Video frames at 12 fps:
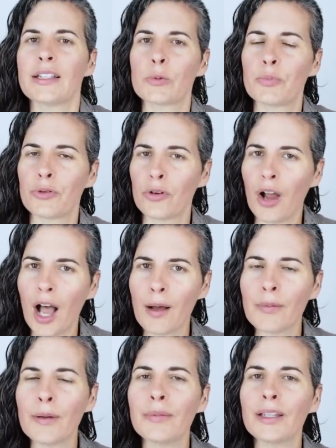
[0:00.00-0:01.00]
it's
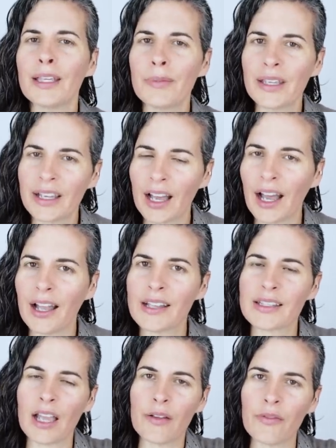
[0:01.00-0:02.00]
probably
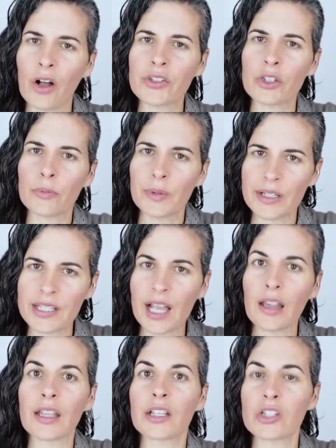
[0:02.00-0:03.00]
because I've also been
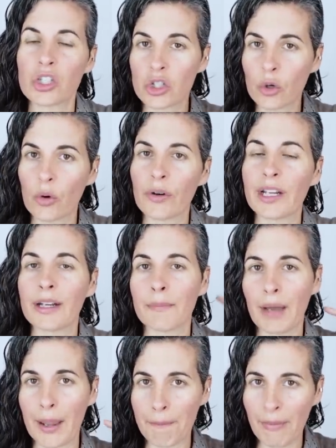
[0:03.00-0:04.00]
telling a story
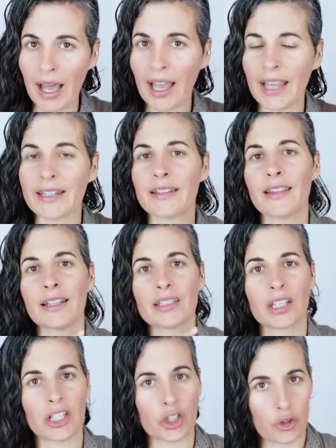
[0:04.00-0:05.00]
in my mind
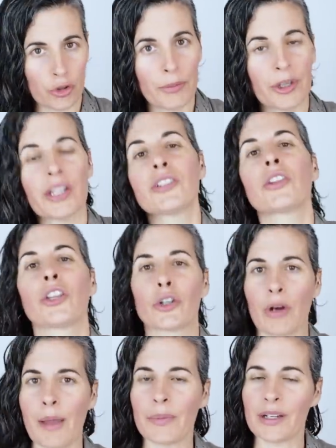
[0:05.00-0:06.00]
that's contributing to the
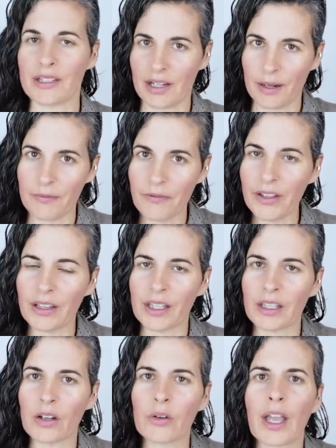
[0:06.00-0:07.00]
crappiness that I'm
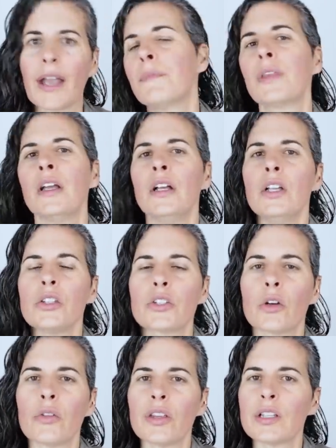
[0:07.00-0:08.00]
feeling. Okay.
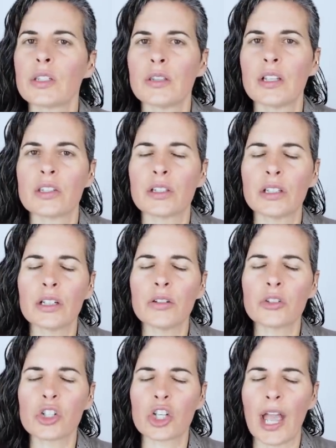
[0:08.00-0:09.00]
So this, this
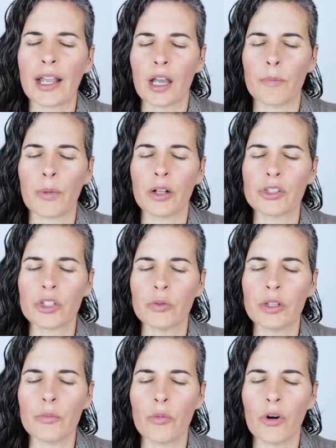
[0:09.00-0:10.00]
little checkup I'll
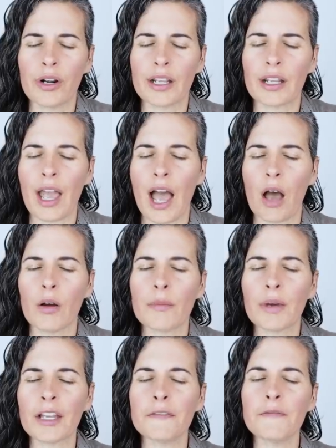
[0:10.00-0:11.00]
do in the morning. How
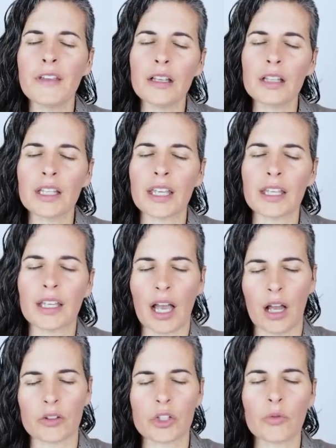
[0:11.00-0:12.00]
am I feeling?
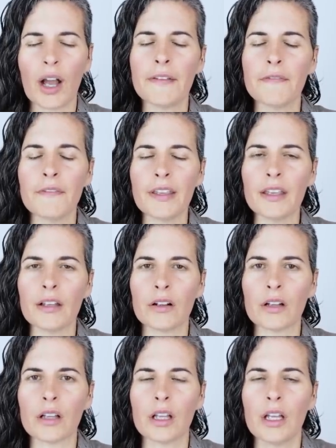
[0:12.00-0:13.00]
How do I
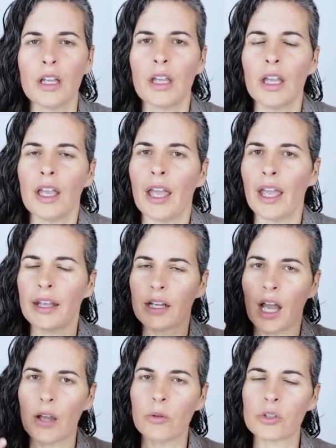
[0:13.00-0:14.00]
feel? And
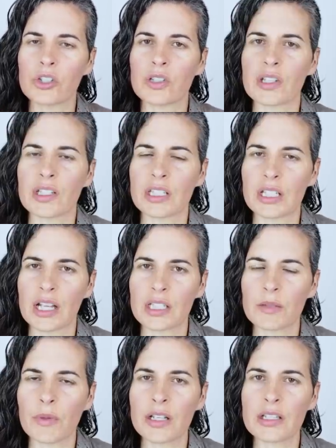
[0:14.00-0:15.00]
I will just
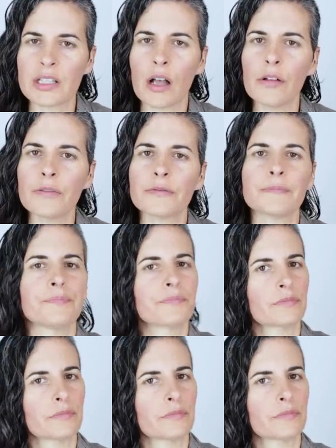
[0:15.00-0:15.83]
assess myself